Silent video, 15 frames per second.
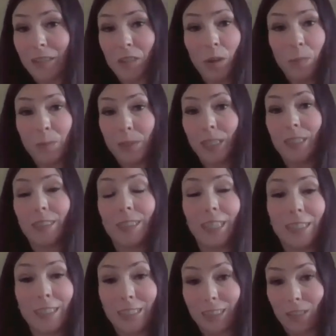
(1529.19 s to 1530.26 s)
competence
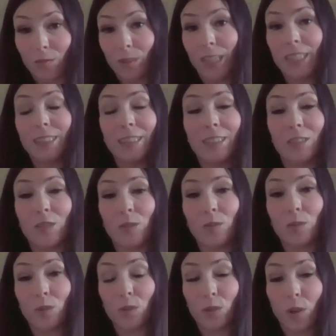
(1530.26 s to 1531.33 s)
that is related
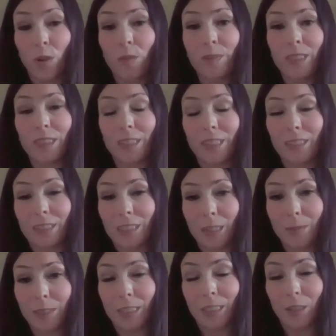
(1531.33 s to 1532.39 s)
to solving the
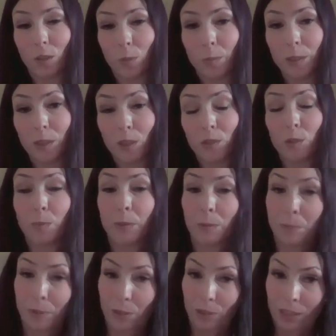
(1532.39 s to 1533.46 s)
17 global goals, but
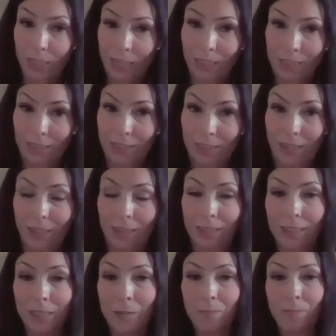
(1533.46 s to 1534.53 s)
because that is the
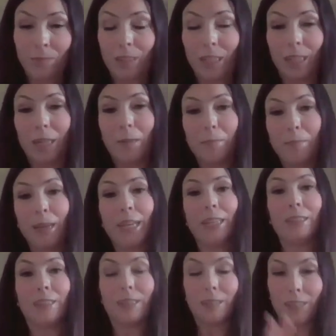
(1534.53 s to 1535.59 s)
main
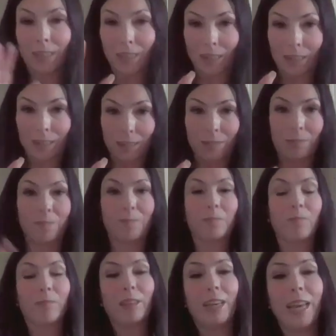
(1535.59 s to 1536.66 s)

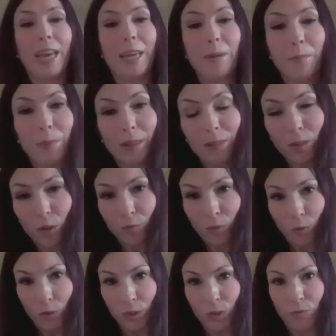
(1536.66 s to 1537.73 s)
aim, of
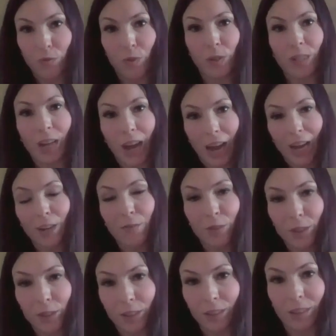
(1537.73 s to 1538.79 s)
course, for Hack for
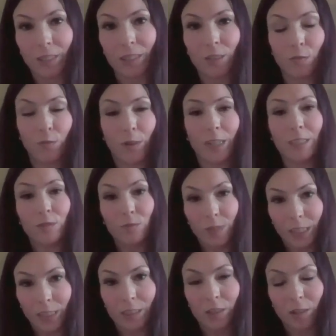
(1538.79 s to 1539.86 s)
Earth, to find
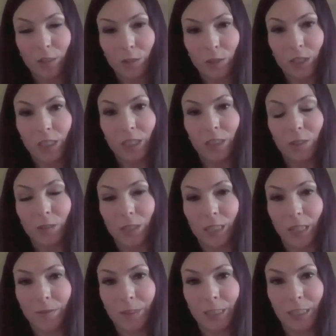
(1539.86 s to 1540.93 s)
real solutions to the
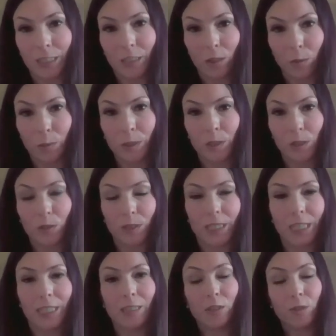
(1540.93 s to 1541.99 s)
17 global goals
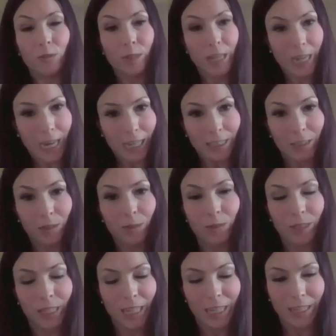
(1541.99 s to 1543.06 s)
and to, as you
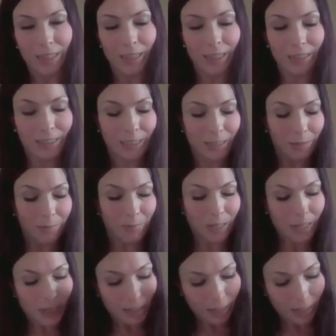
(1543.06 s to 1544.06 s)
say, Kim,